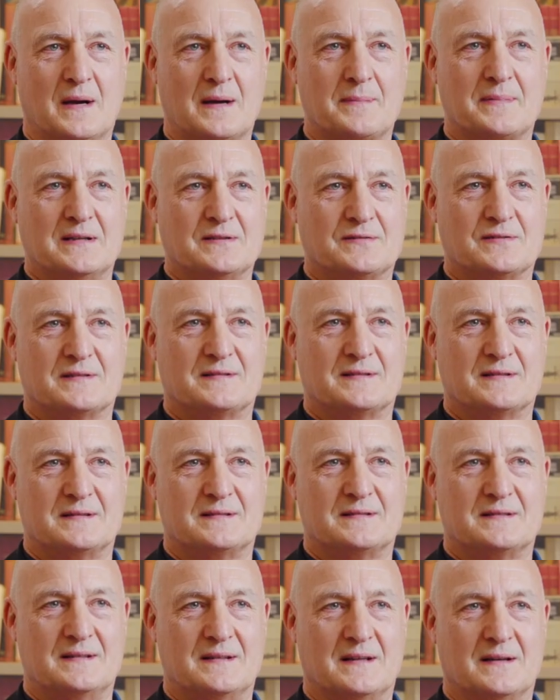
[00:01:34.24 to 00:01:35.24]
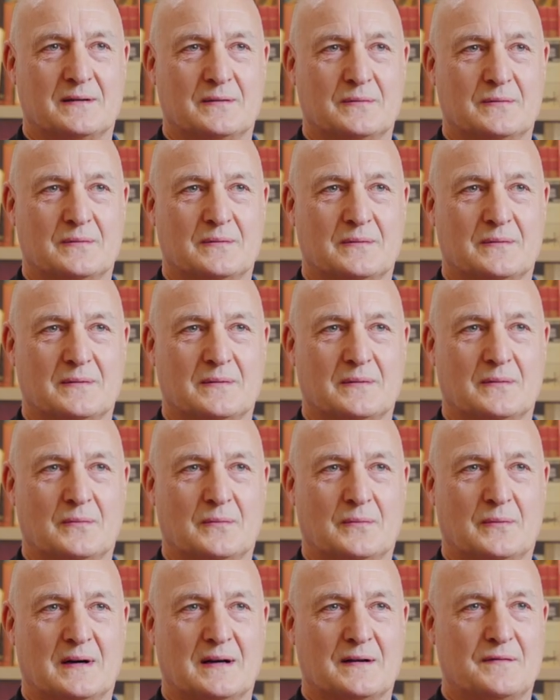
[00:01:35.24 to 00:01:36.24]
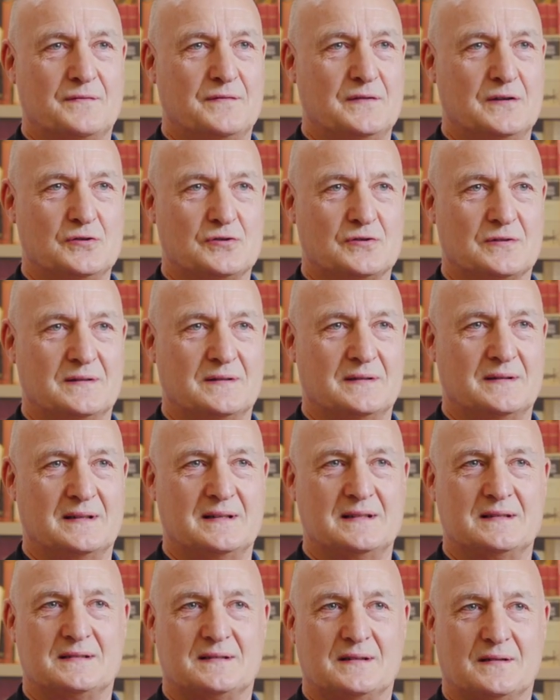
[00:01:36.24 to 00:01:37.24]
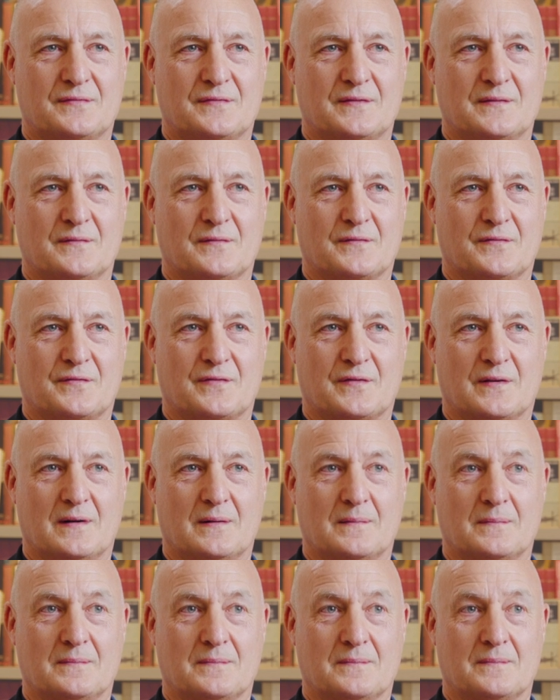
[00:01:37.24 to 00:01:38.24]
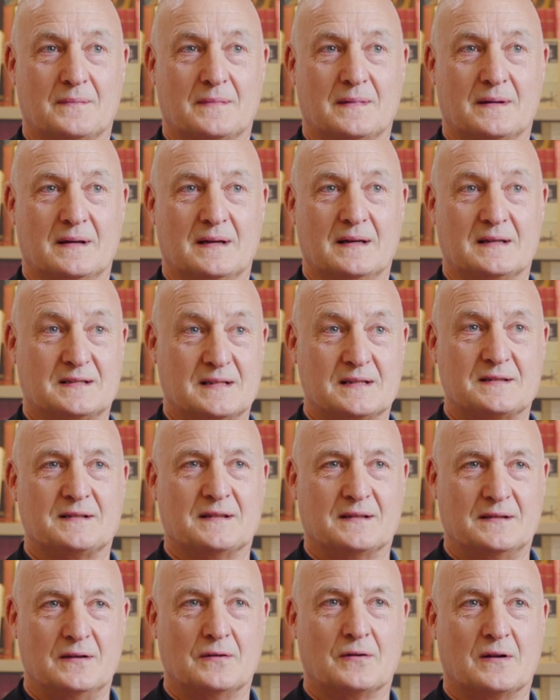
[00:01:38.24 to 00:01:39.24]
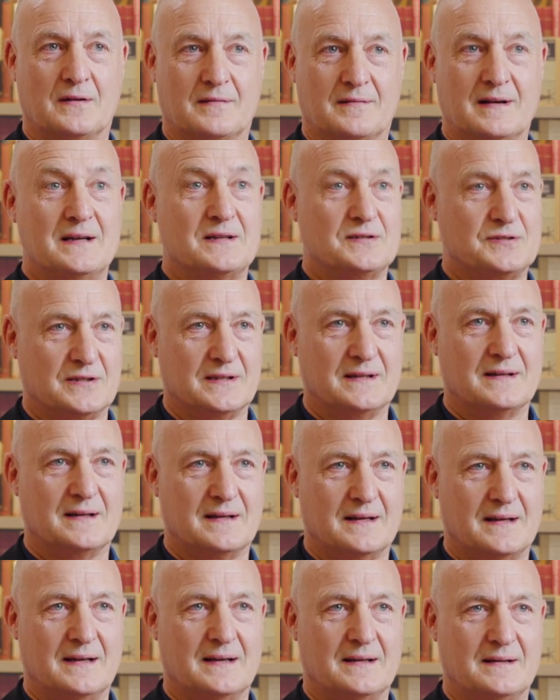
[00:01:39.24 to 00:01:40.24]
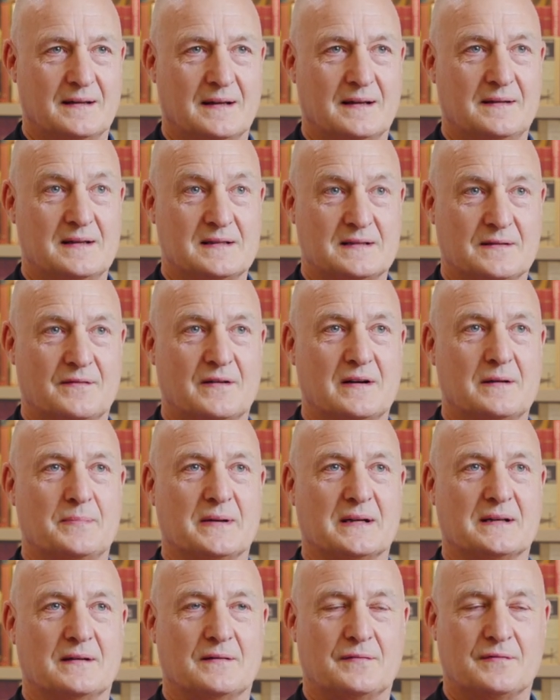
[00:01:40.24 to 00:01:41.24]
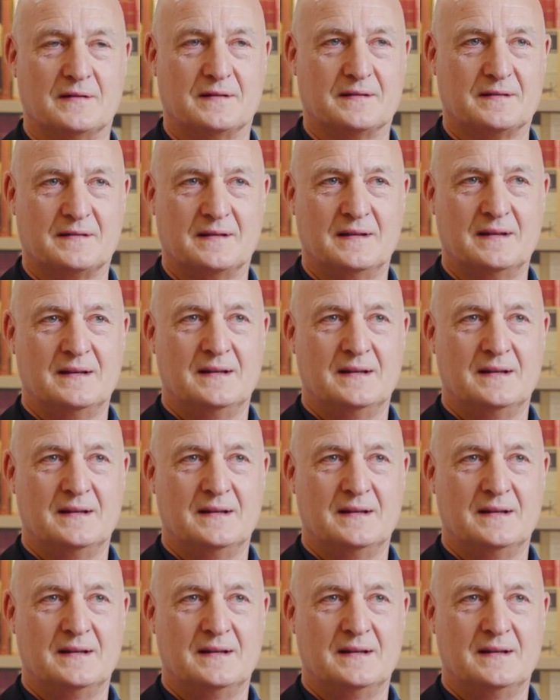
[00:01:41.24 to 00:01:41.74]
might be interested to know why fusion is different from existing nuclear energy, and there's a very big difference.